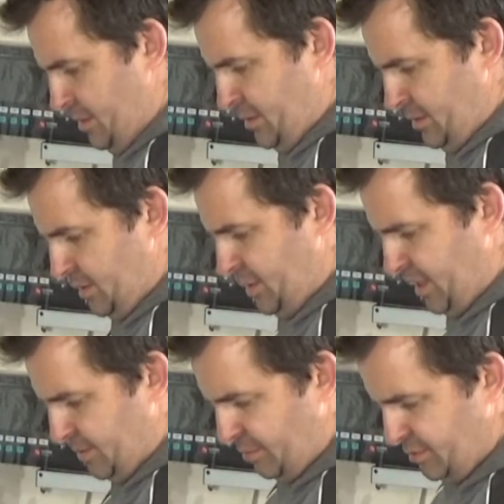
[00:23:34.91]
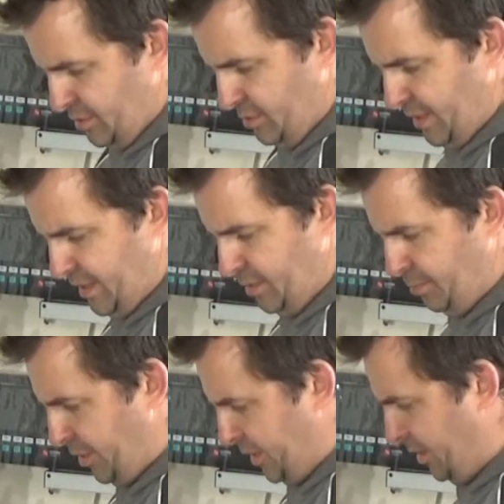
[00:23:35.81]
Because the next process I've got to make a little
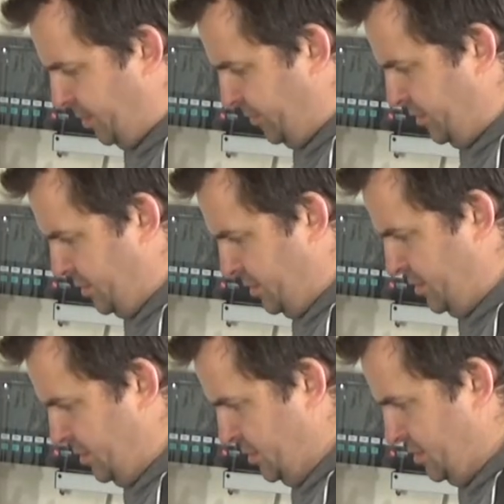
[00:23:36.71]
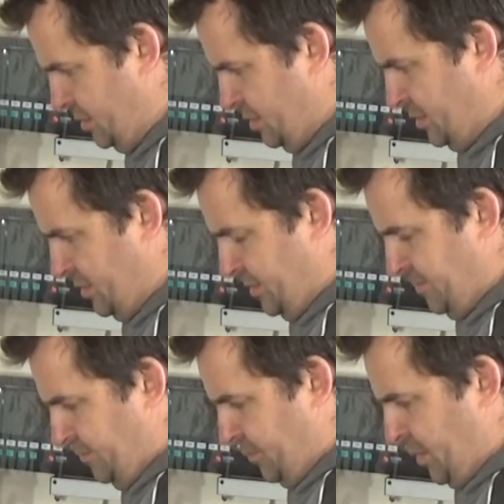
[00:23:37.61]
bracket up for the
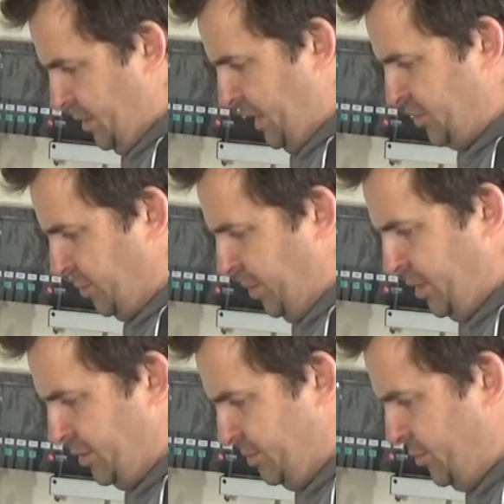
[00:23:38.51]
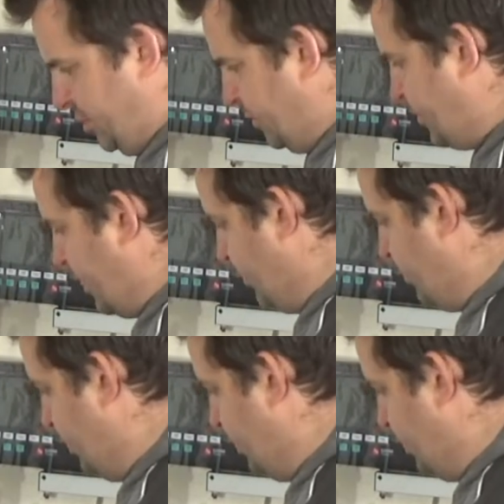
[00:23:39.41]
actual part that moves now.